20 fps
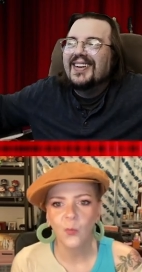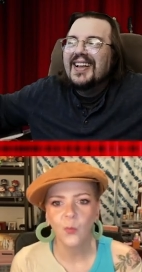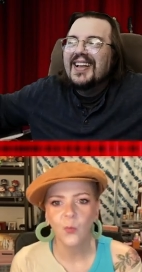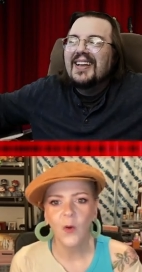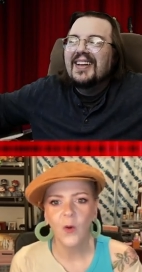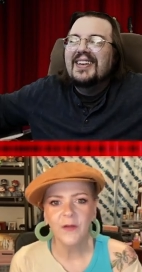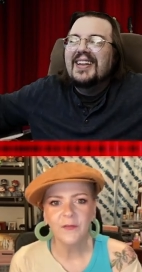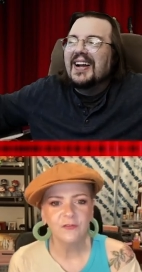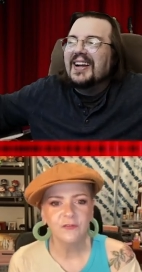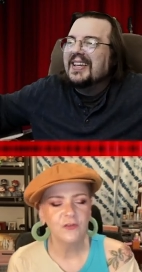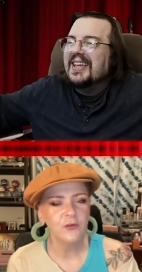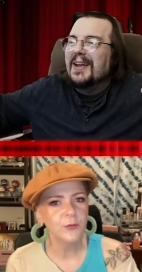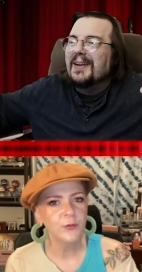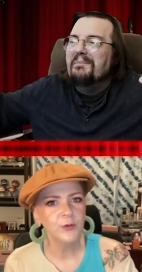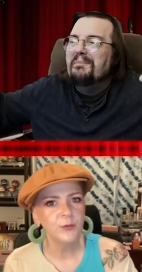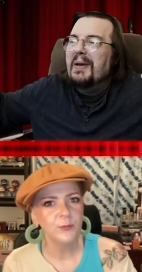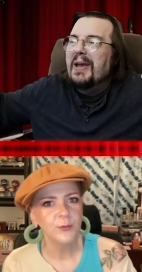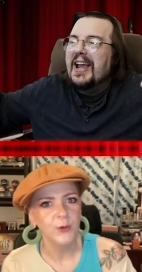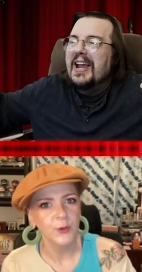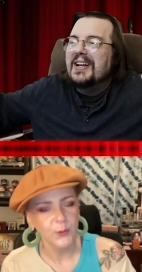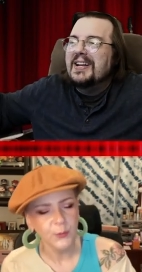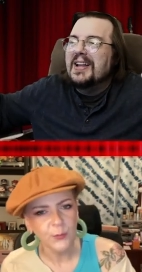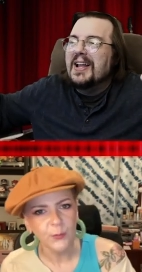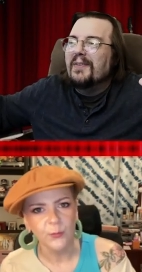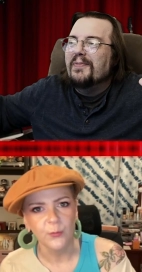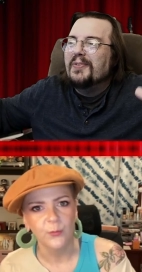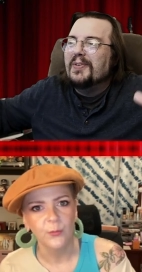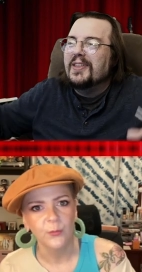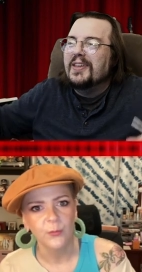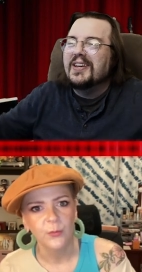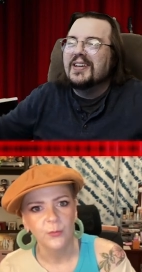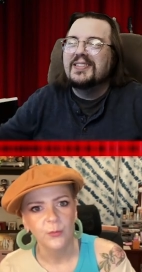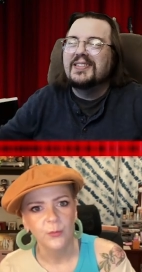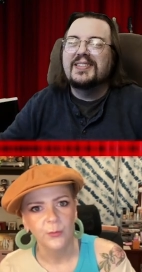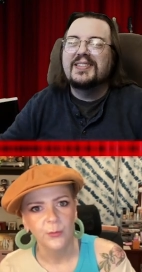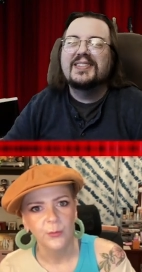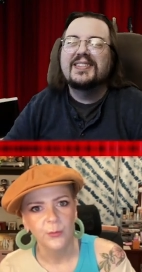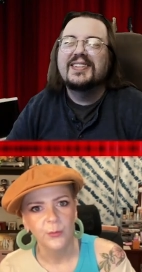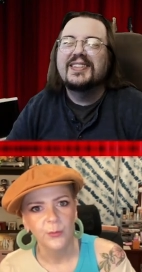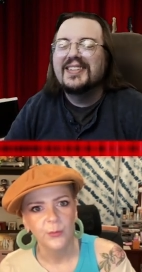Speaker 1: not getting paid enough for this.
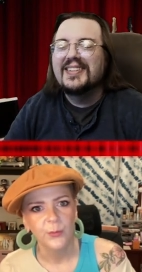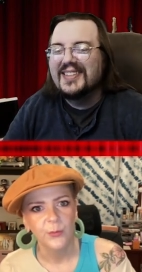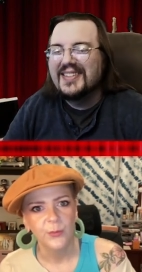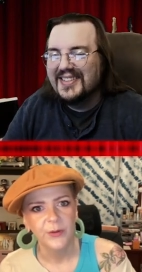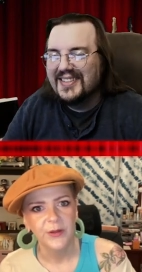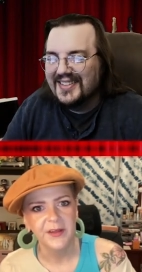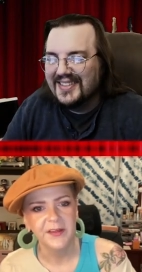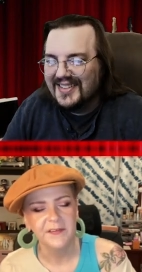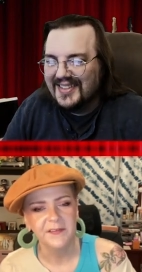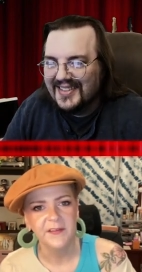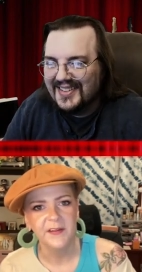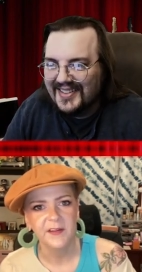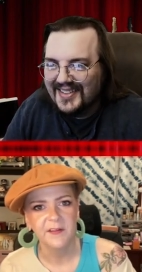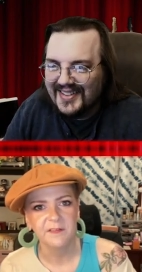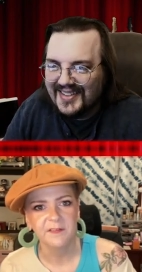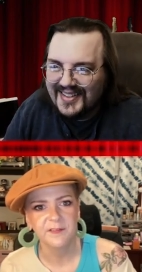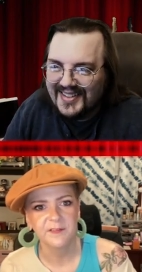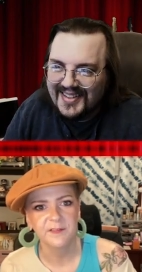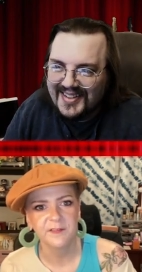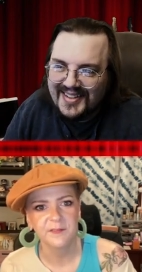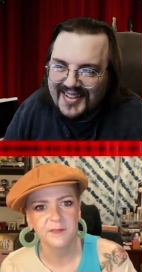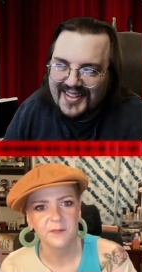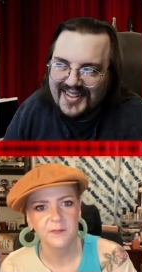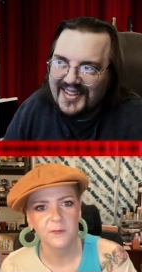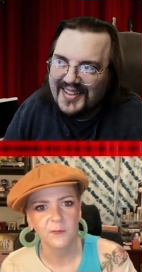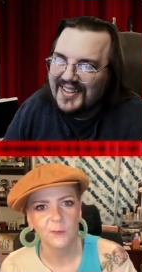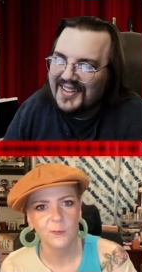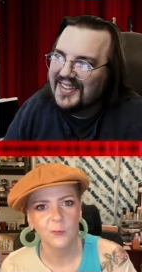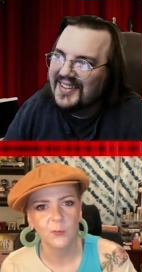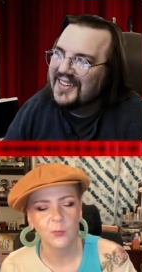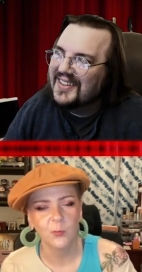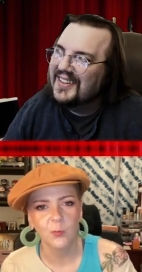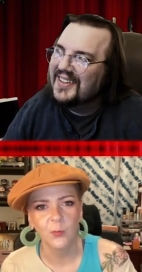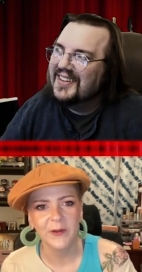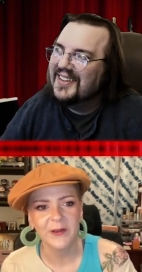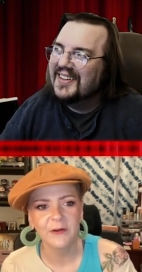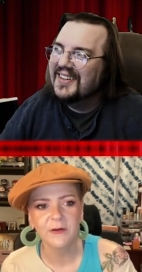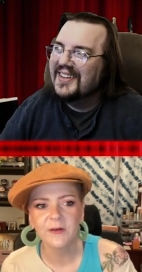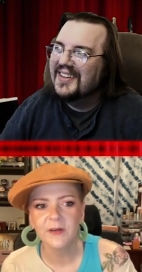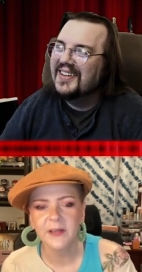In this
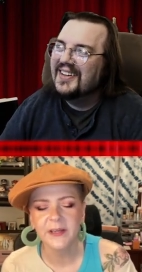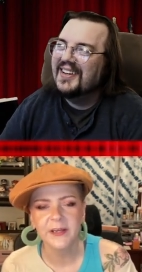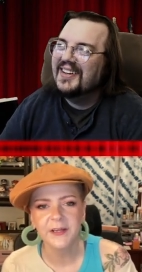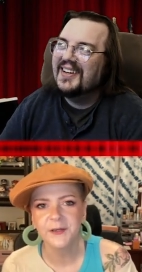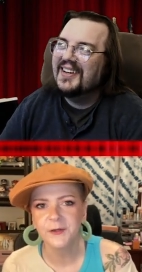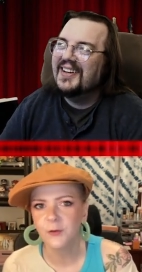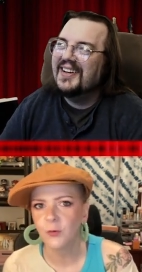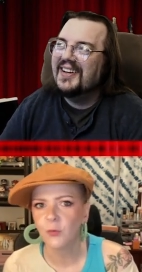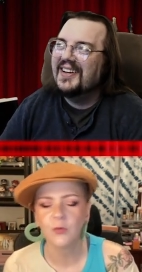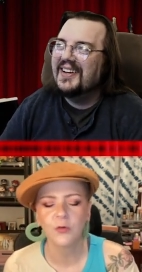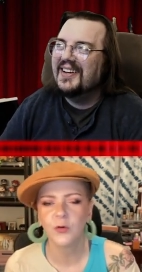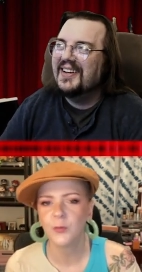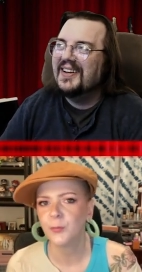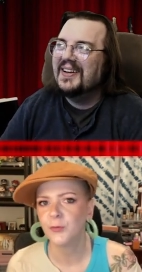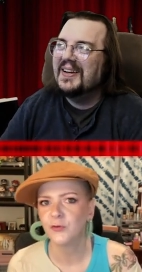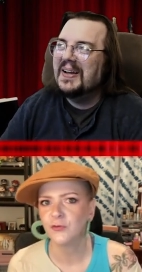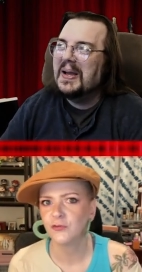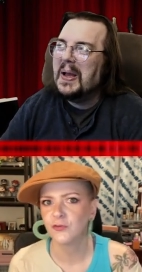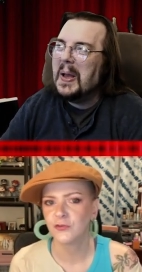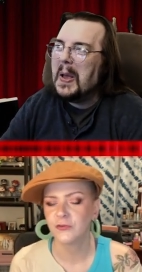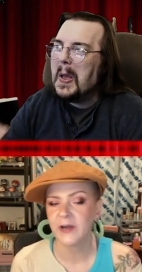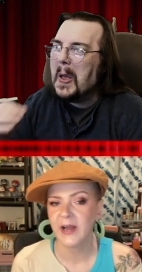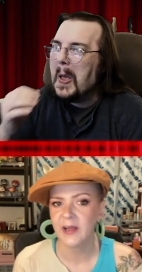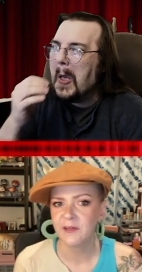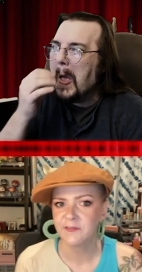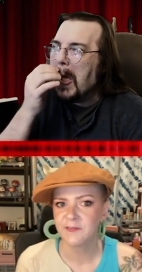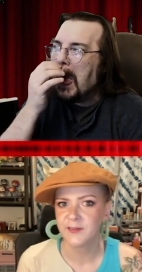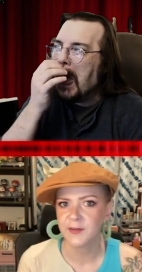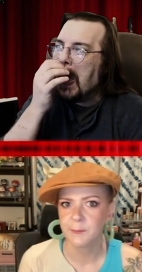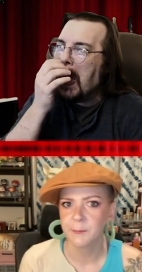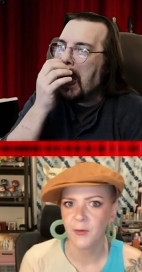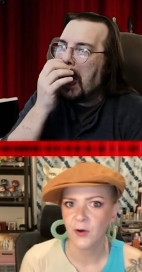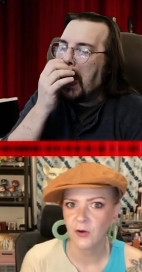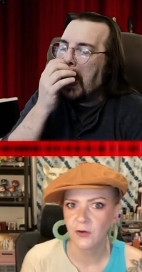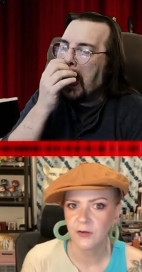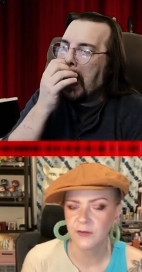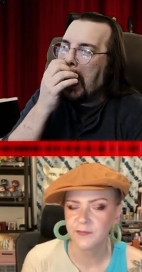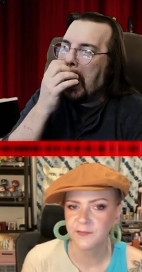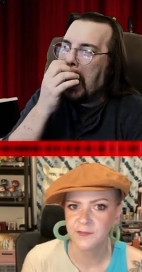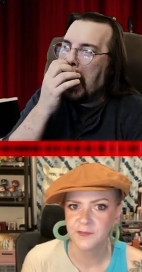weirdly adorable Jurassic
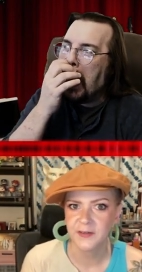Park